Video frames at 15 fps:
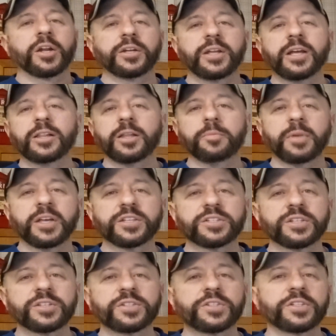on a daily
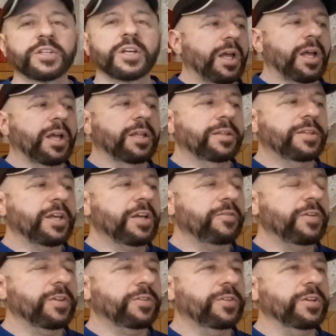basis. And think
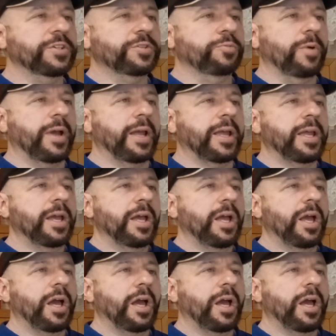of it this way